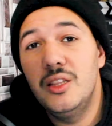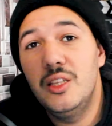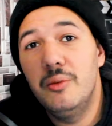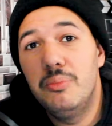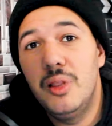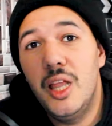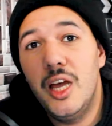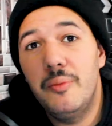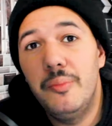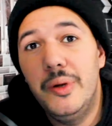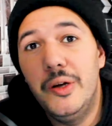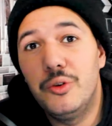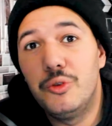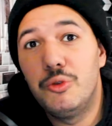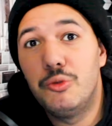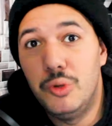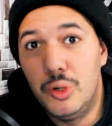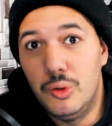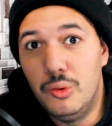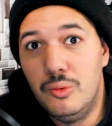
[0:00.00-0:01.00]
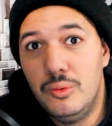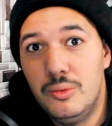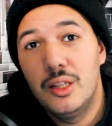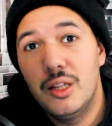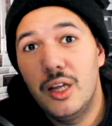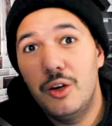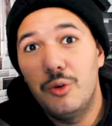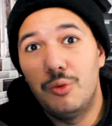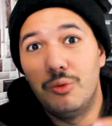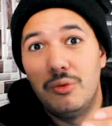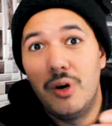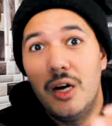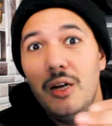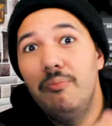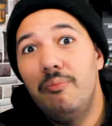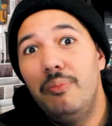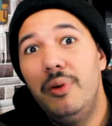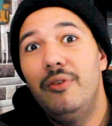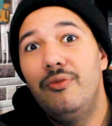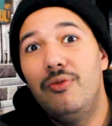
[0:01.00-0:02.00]
and the Blackbeard crew, like
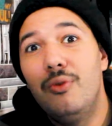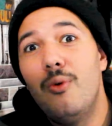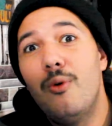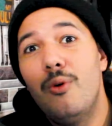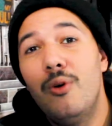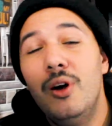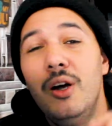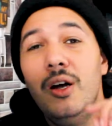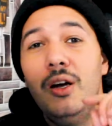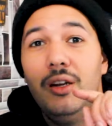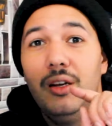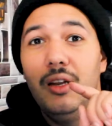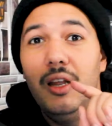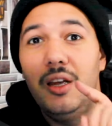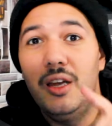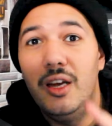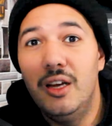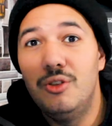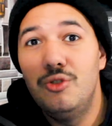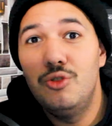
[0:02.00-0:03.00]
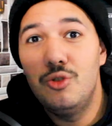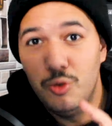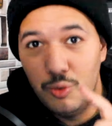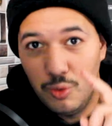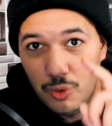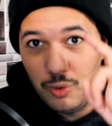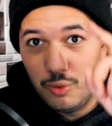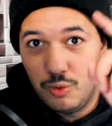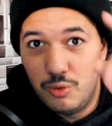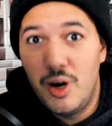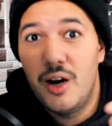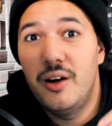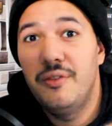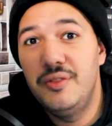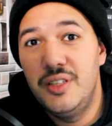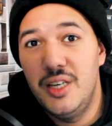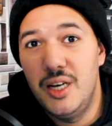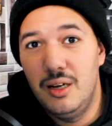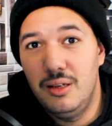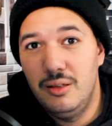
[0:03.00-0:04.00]
right before they get to
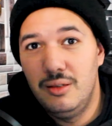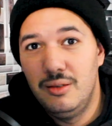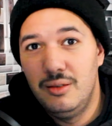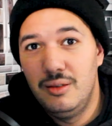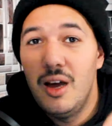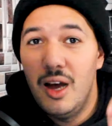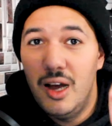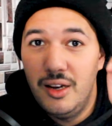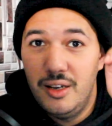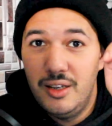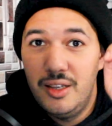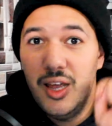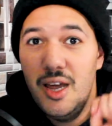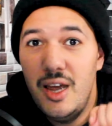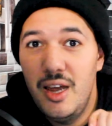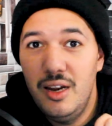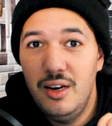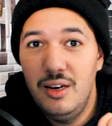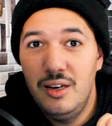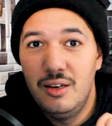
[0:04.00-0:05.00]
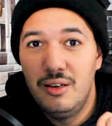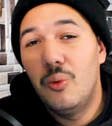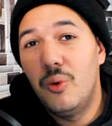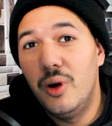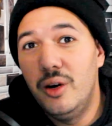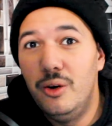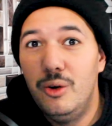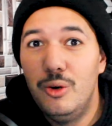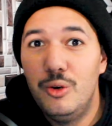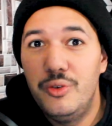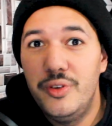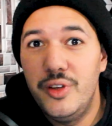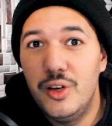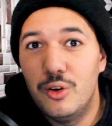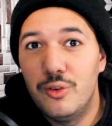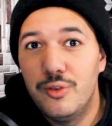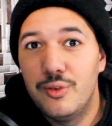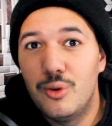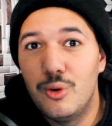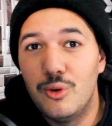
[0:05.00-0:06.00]
Raftel. And then when Luffy,
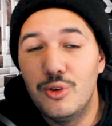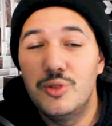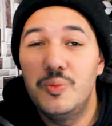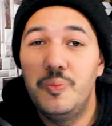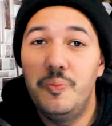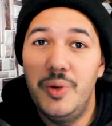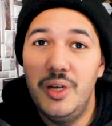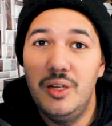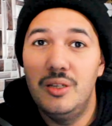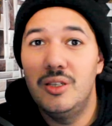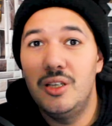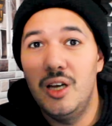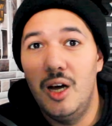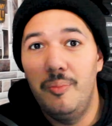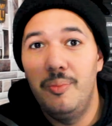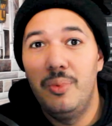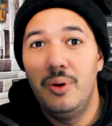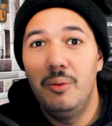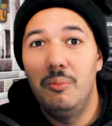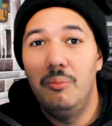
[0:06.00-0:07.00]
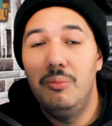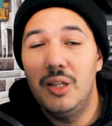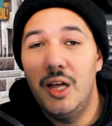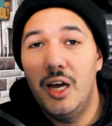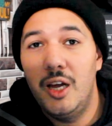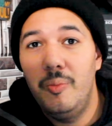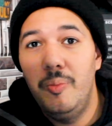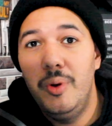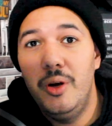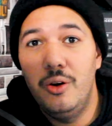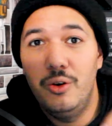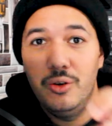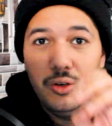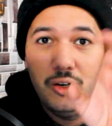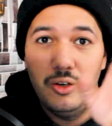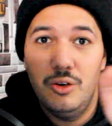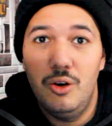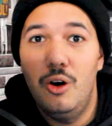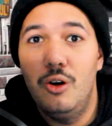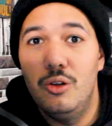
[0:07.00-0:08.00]
of course, beats up Blackbeard
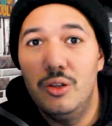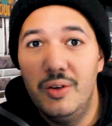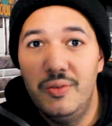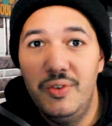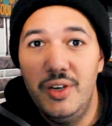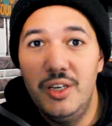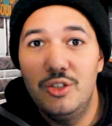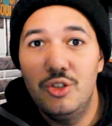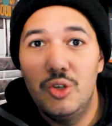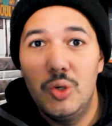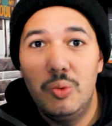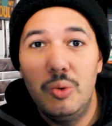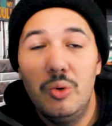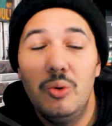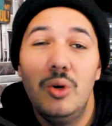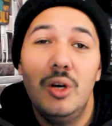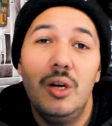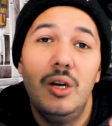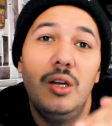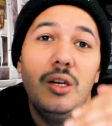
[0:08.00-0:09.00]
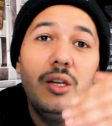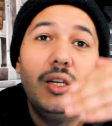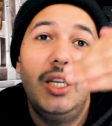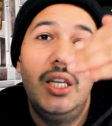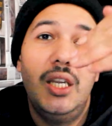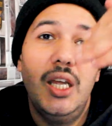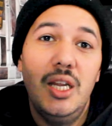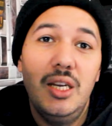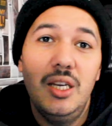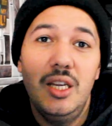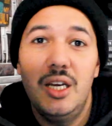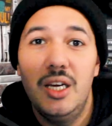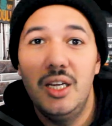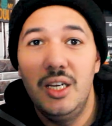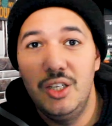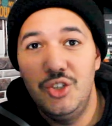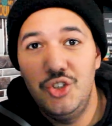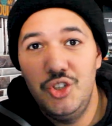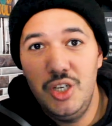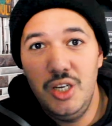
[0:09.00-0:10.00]
and all of his crew, then they
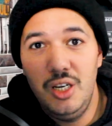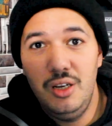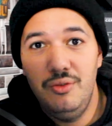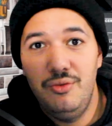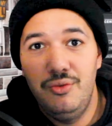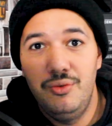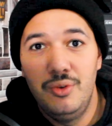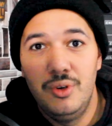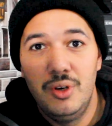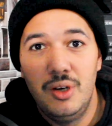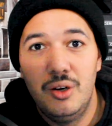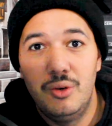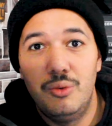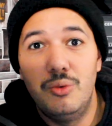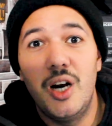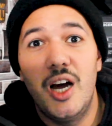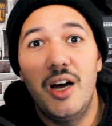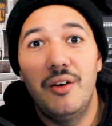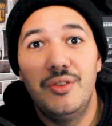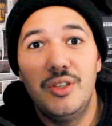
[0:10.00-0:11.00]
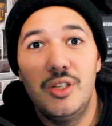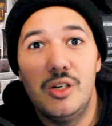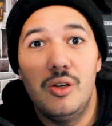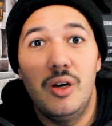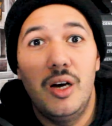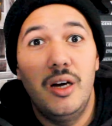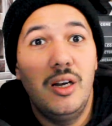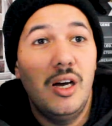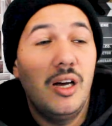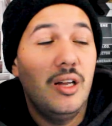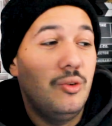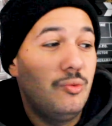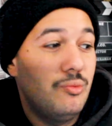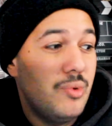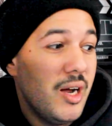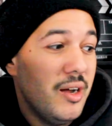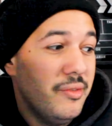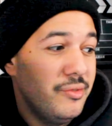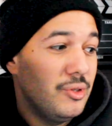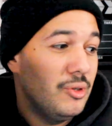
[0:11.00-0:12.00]
can achieve Raftel. And at
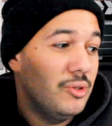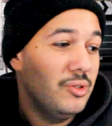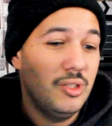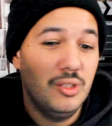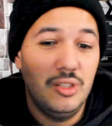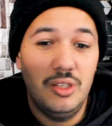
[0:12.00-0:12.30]
Raftel, they